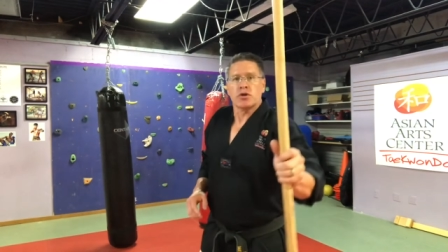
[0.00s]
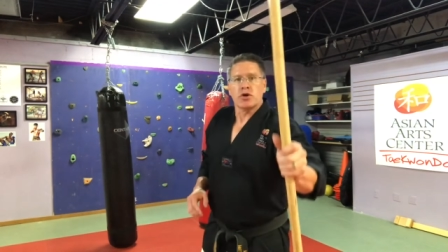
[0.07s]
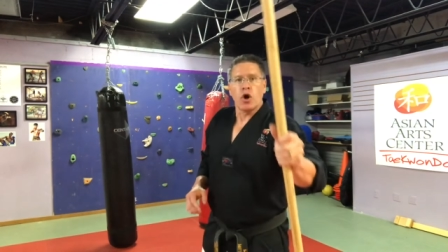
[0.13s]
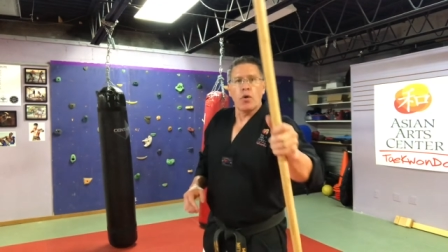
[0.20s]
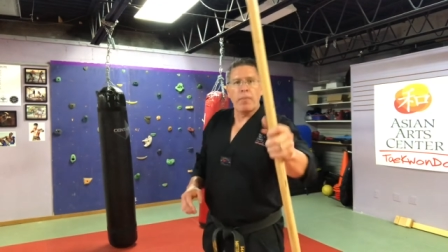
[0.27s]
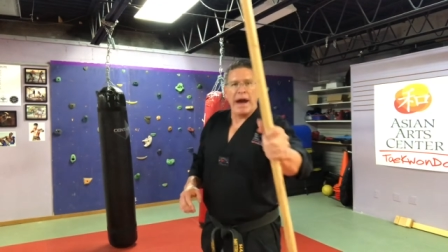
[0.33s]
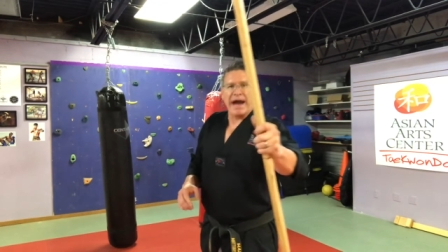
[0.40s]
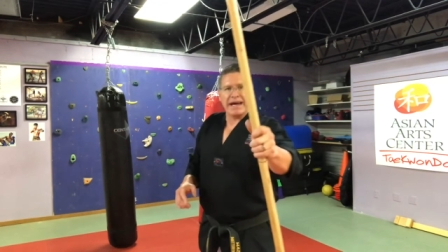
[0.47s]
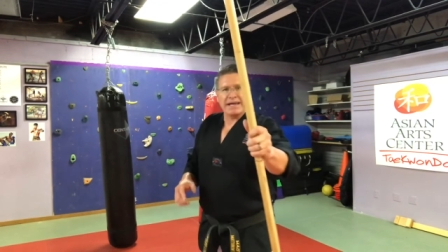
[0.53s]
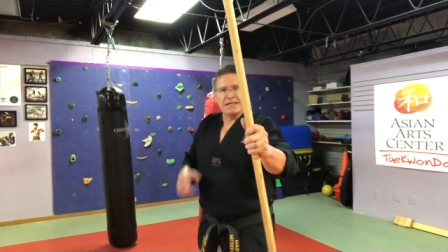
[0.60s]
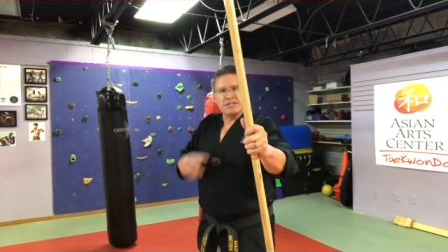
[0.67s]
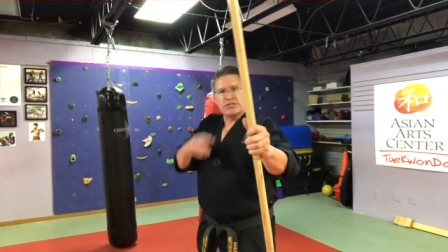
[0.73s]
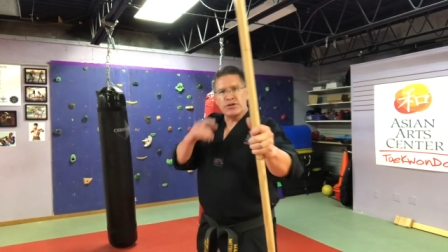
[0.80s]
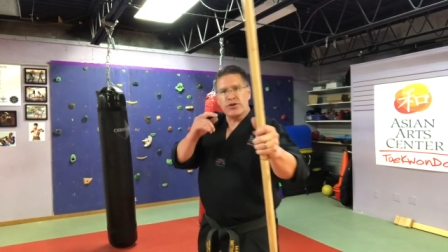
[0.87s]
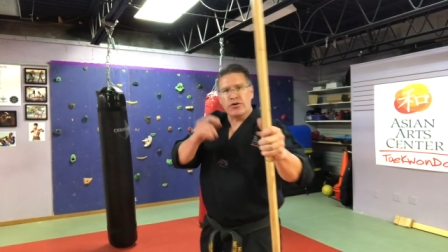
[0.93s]
Go back
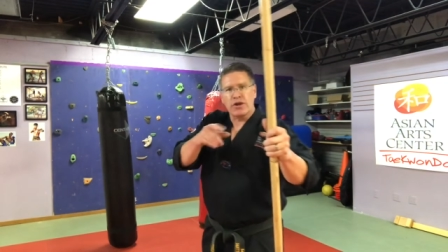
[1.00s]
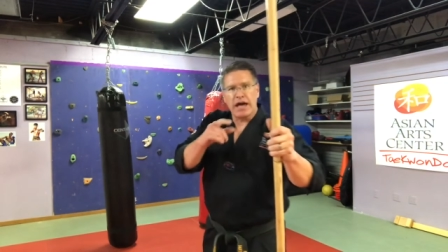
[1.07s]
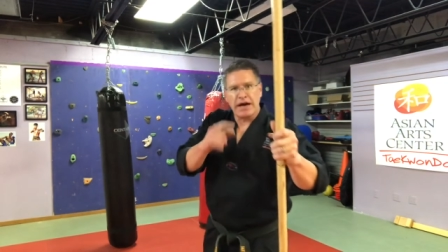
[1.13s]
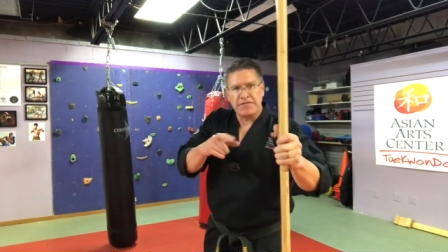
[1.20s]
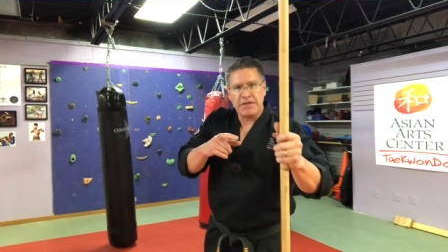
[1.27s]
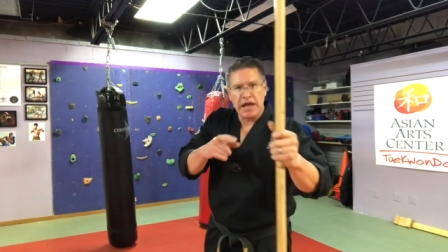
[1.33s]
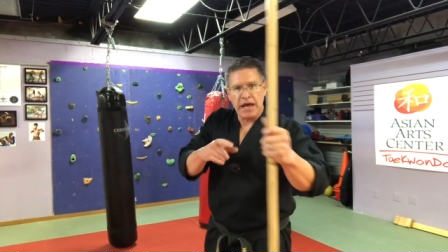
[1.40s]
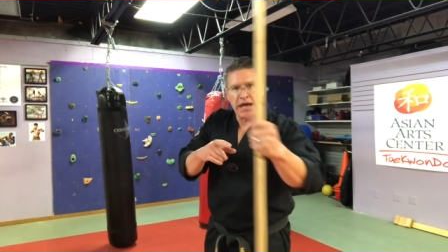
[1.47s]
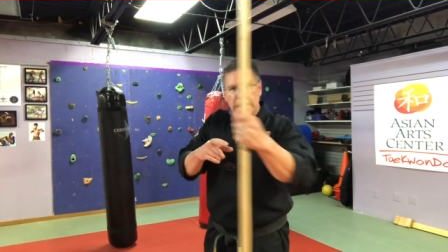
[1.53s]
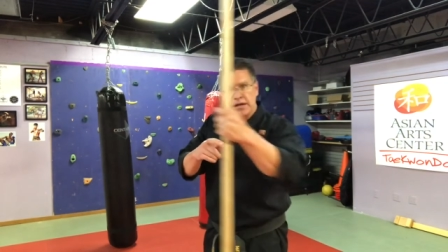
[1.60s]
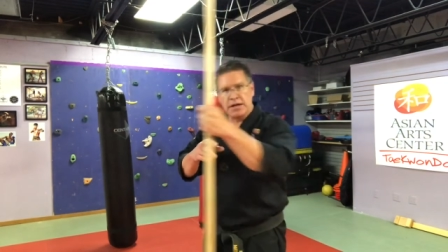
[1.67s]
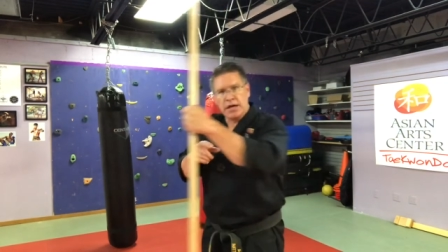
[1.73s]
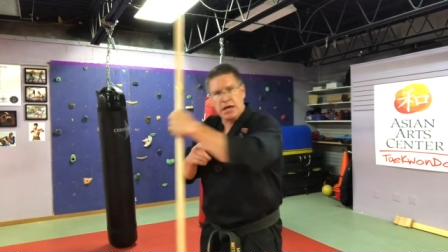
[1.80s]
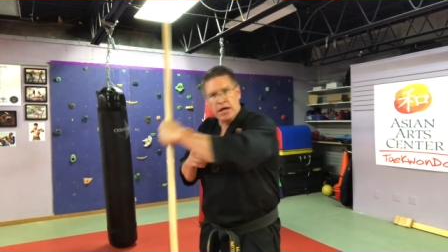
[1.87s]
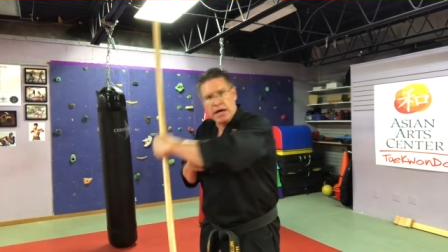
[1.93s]
into your left
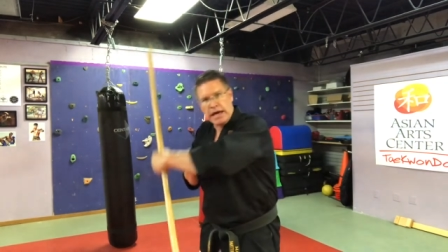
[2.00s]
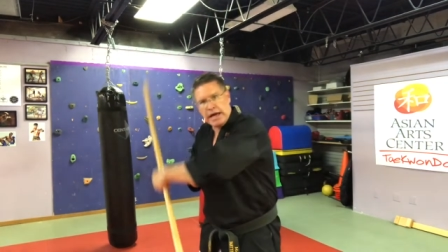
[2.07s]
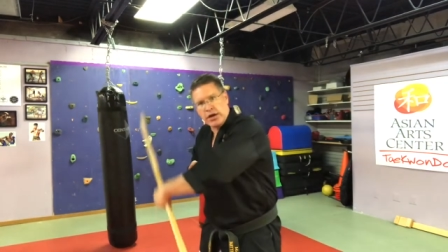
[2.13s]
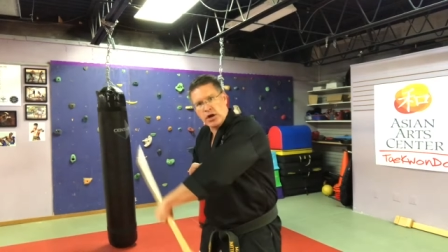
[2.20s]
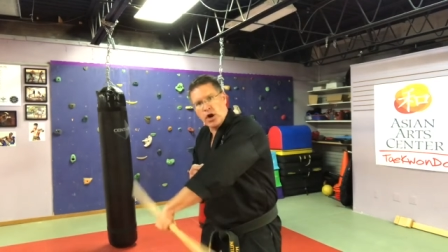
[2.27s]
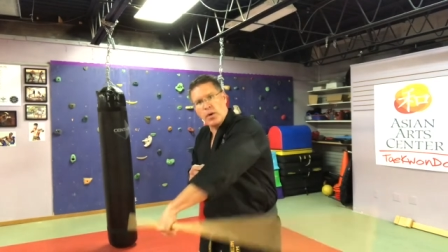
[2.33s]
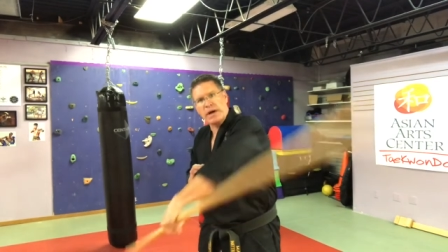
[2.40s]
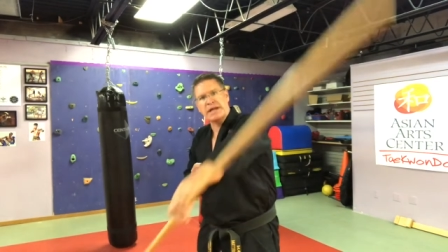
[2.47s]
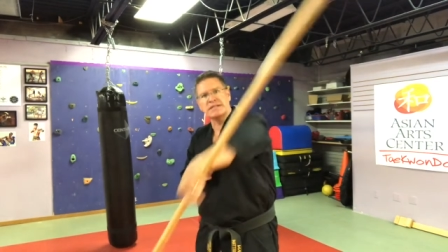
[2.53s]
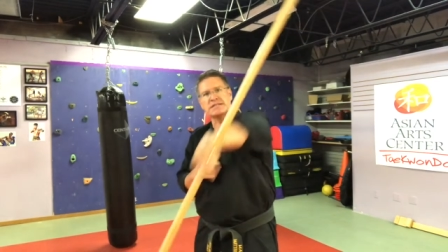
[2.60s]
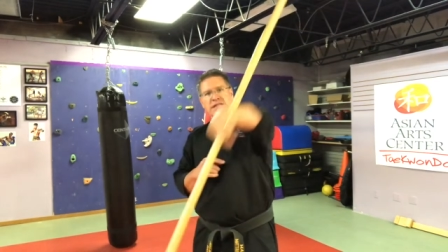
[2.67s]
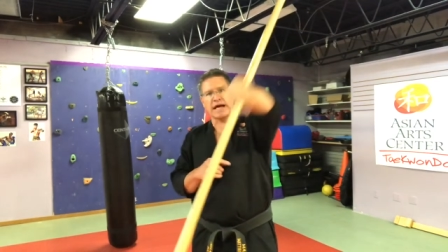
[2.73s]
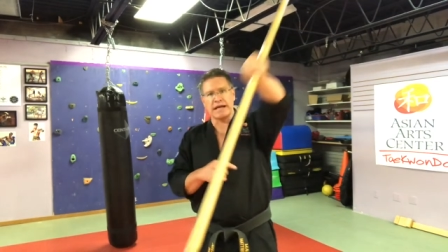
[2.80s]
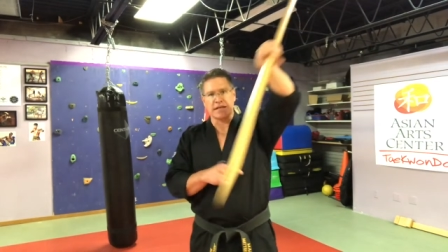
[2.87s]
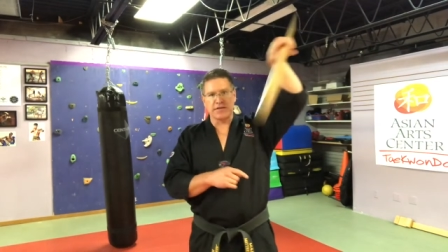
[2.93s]
hand and go into
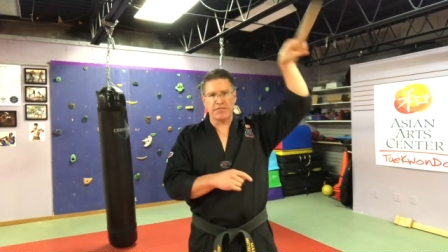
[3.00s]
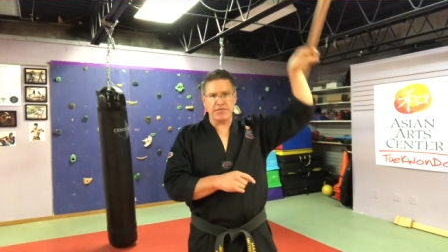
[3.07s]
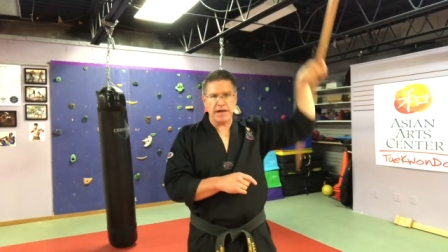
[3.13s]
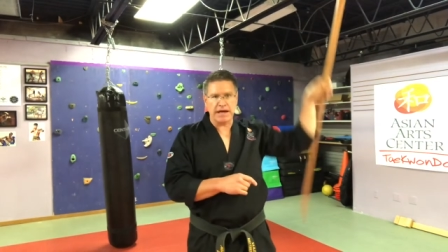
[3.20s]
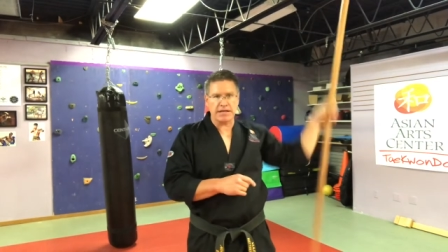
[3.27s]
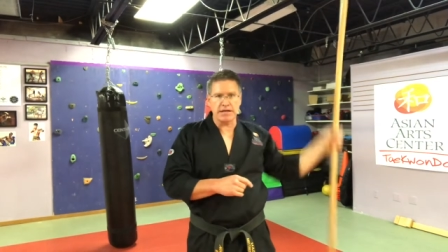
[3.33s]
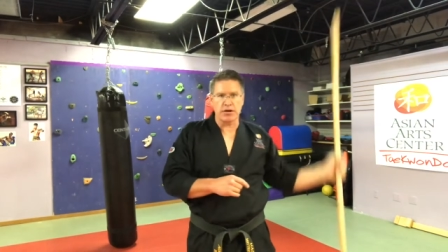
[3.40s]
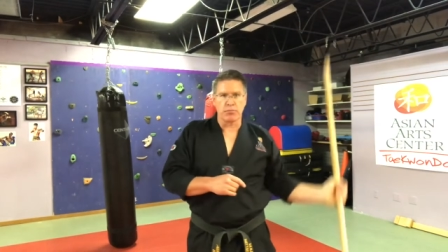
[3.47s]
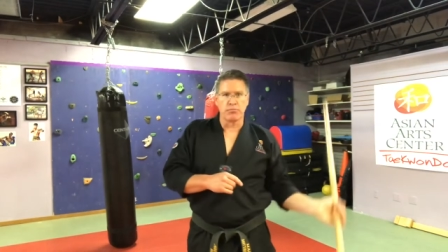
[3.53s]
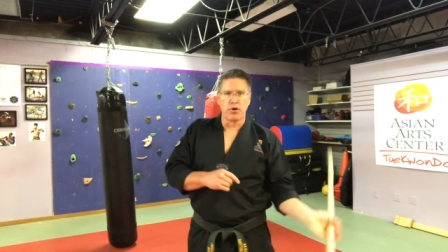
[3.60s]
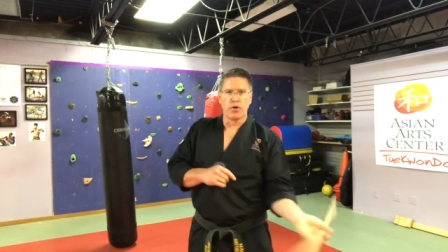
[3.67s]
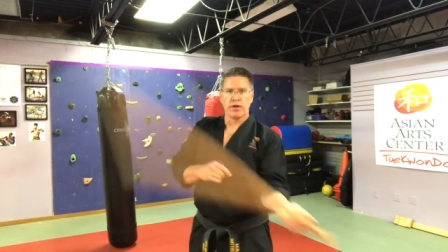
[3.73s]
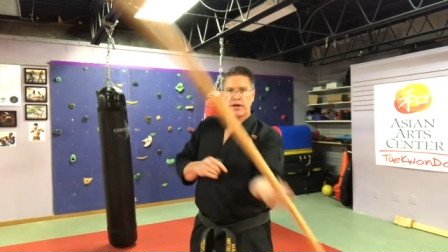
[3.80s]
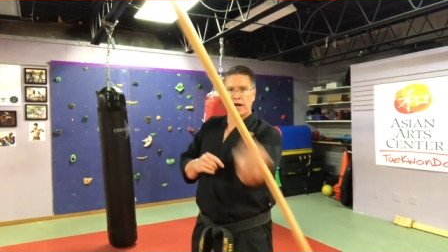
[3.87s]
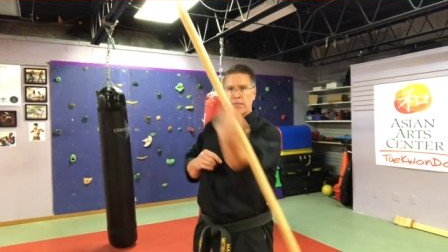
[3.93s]
that deflecting or
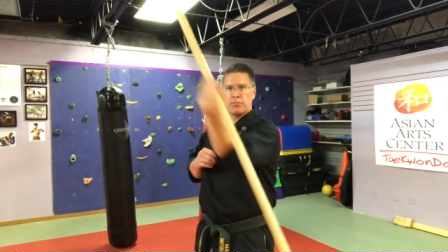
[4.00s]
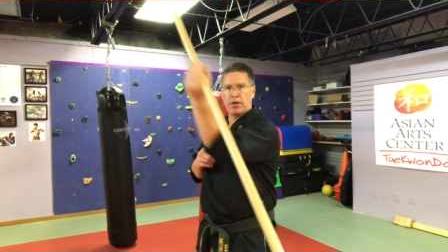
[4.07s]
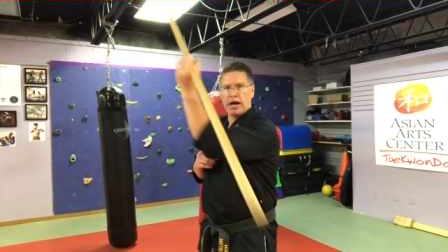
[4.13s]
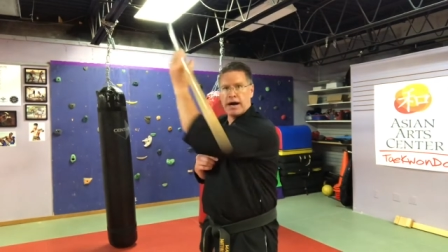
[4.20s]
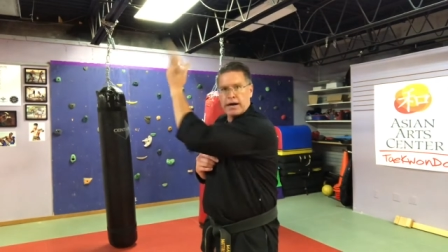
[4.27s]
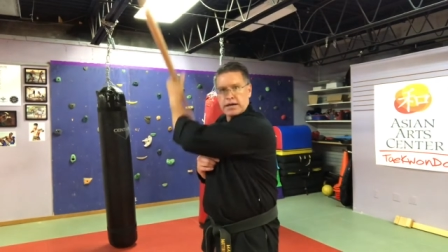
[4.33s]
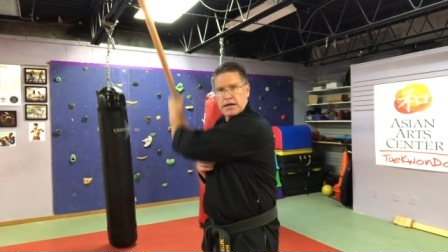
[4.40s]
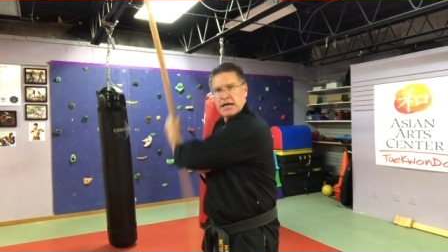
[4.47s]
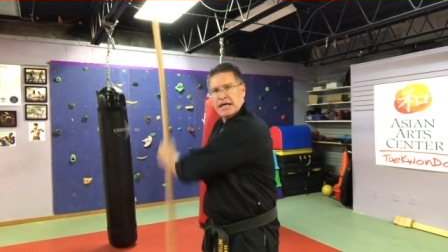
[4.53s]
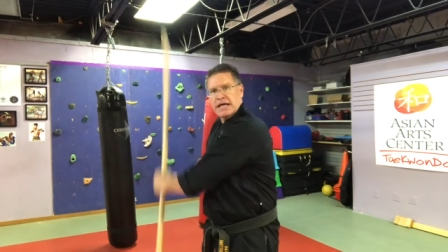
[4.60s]
pulling up block,